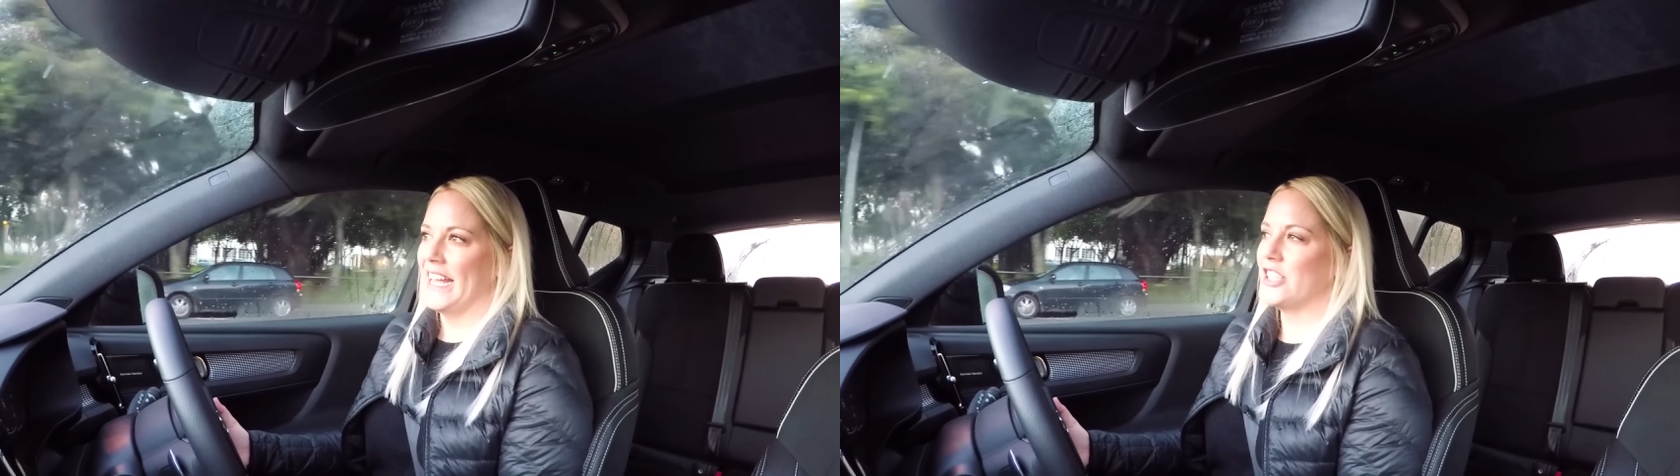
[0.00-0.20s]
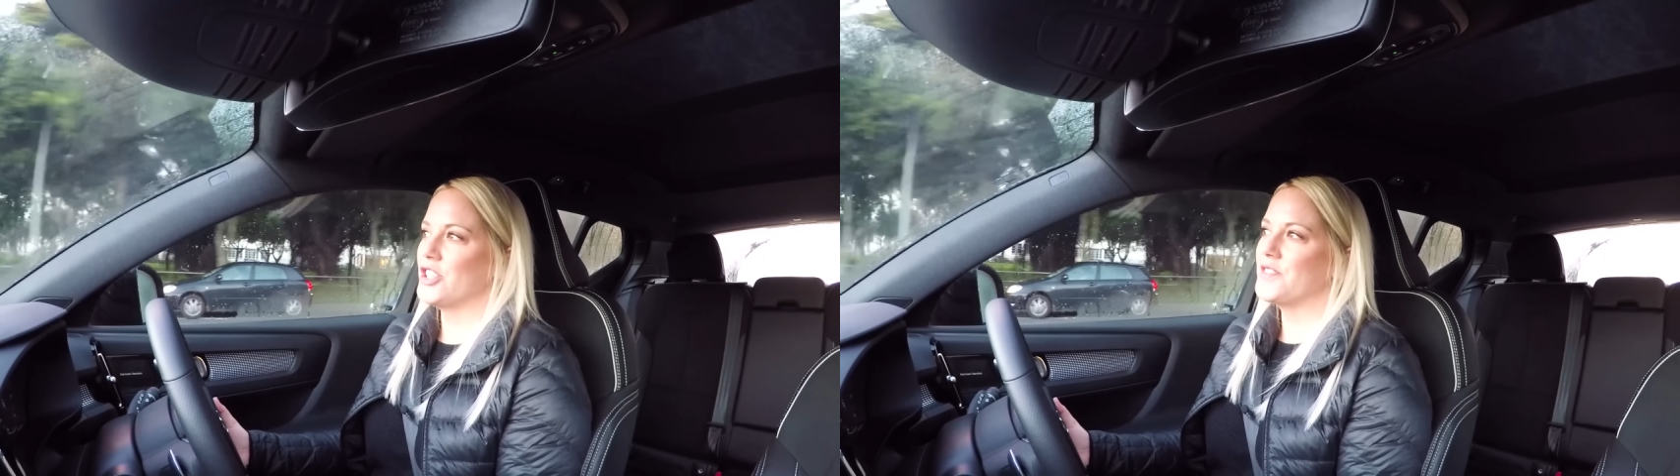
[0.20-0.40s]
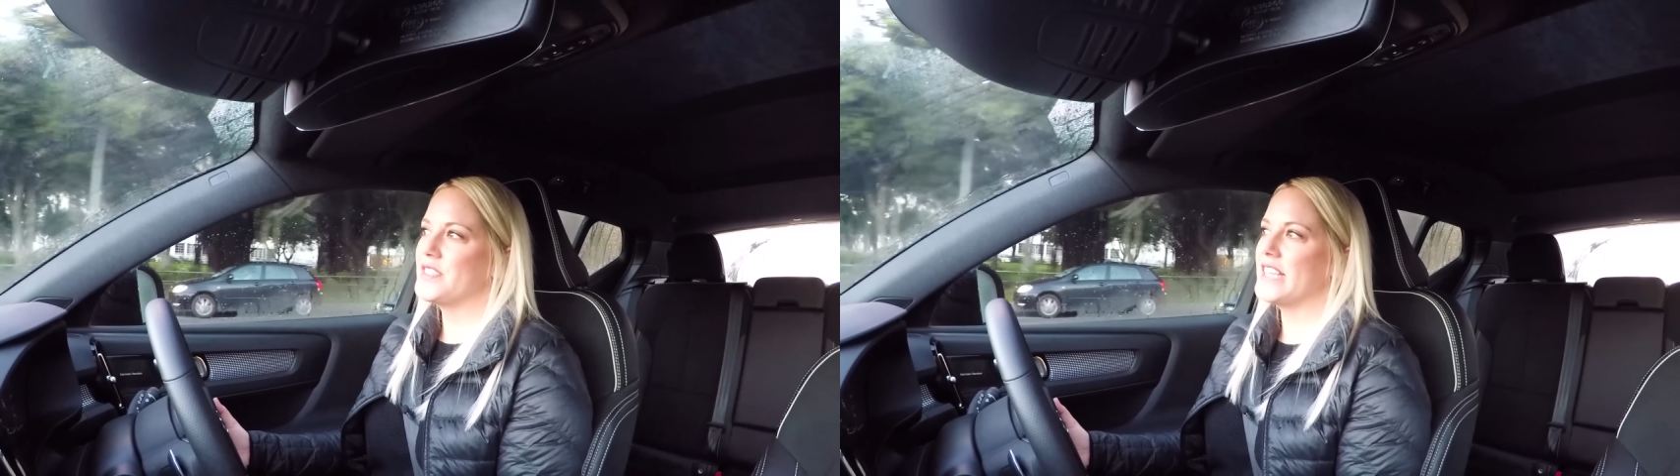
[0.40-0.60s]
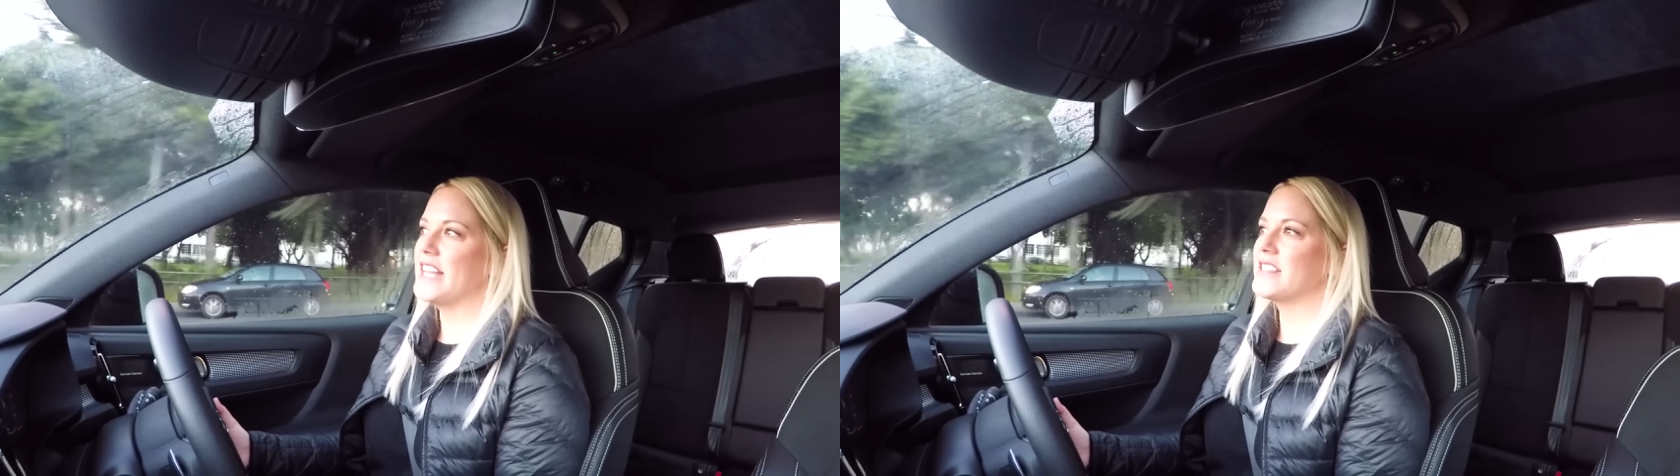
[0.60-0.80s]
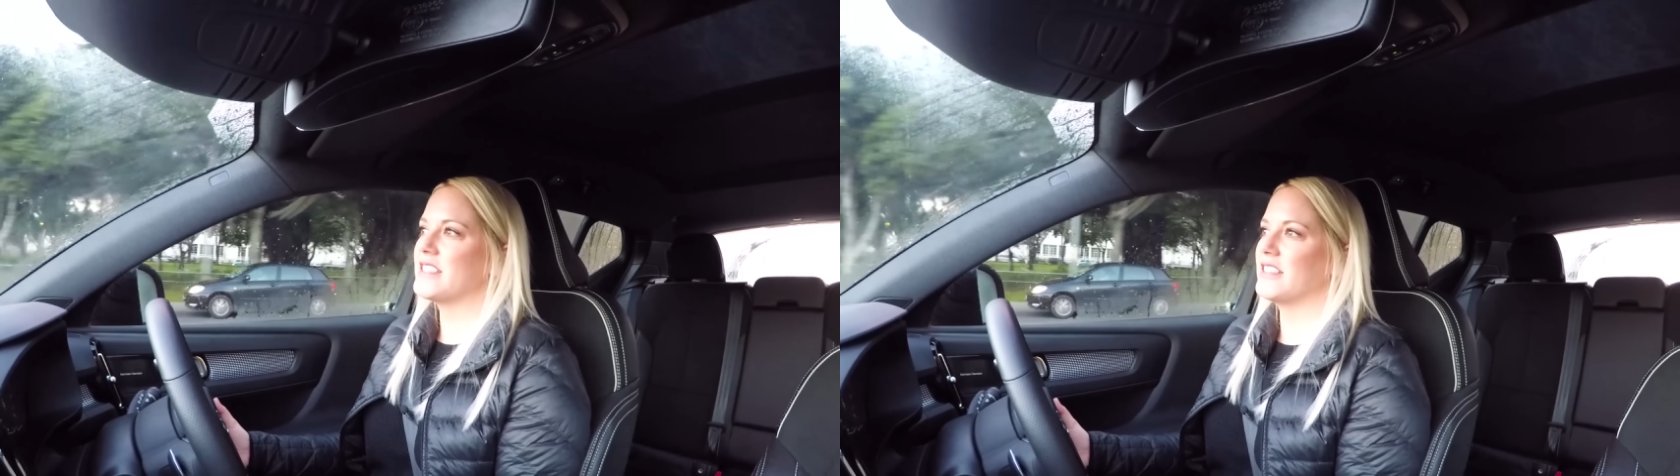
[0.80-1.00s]
It sort of
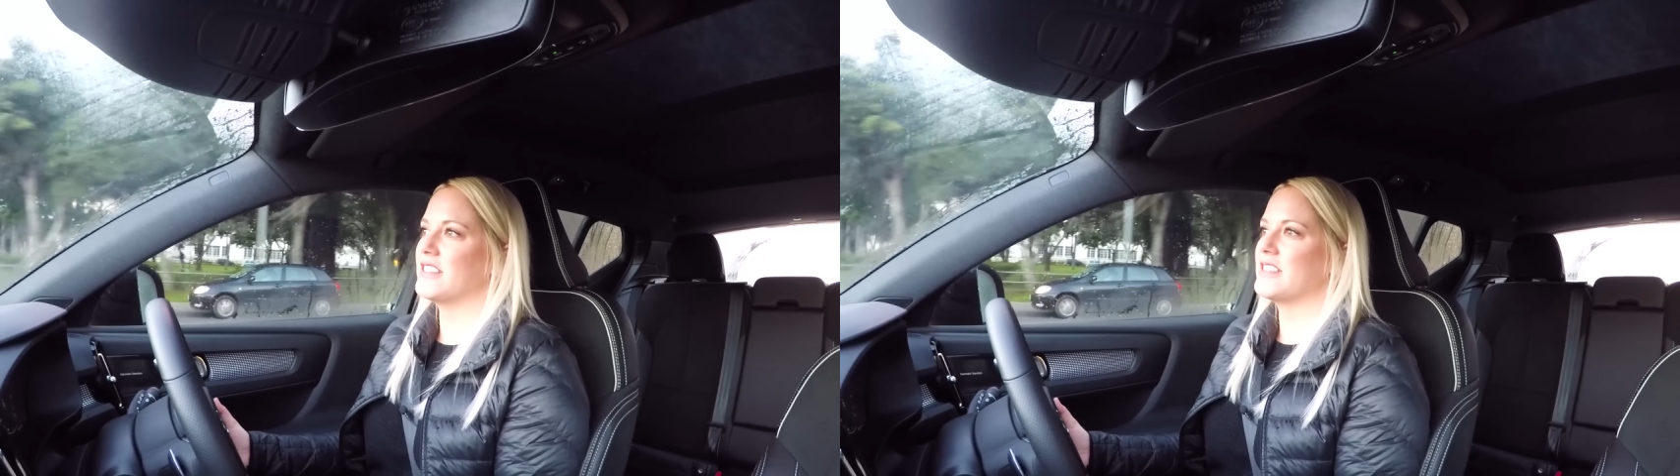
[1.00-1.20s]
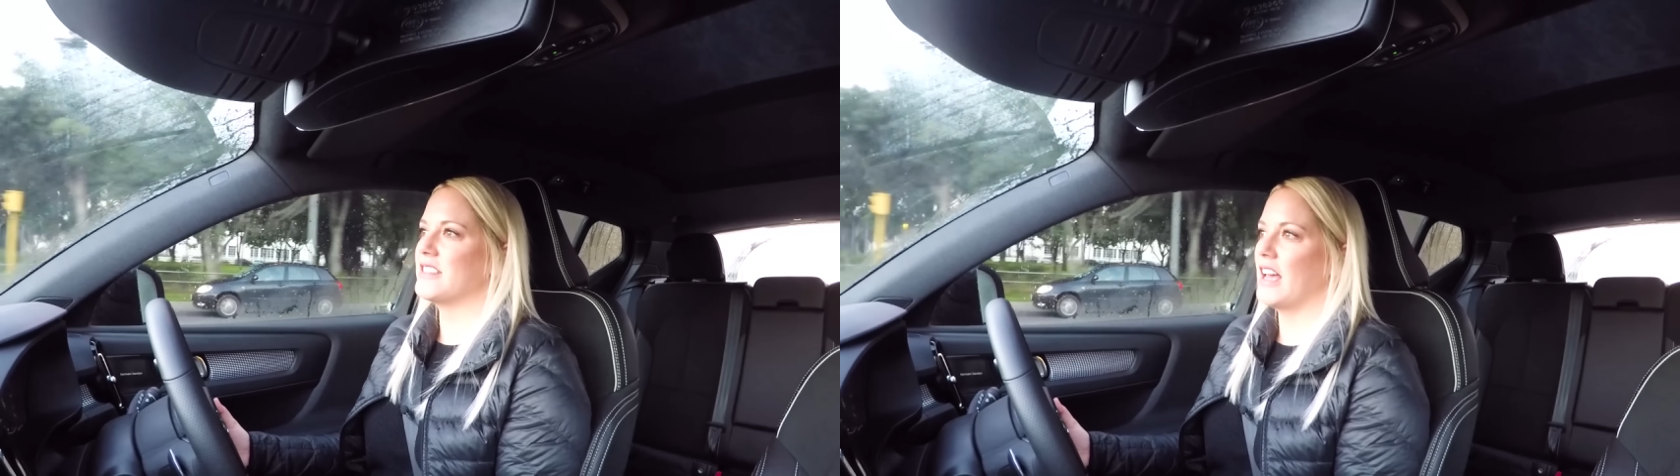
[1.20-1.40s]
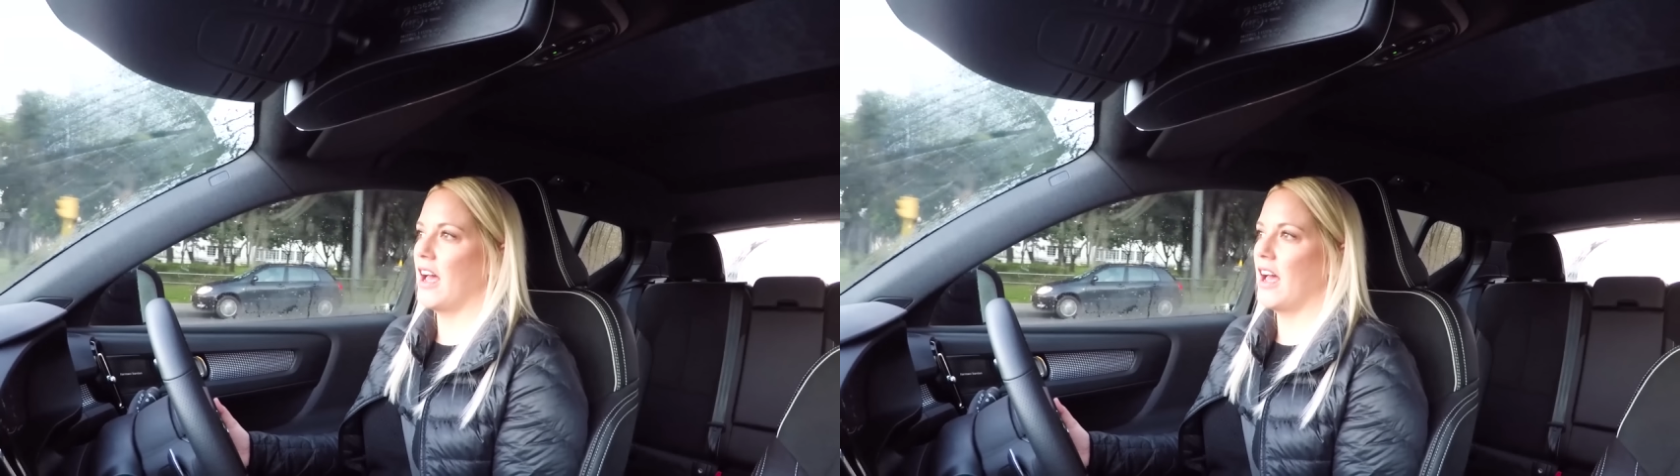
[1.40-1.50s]
senses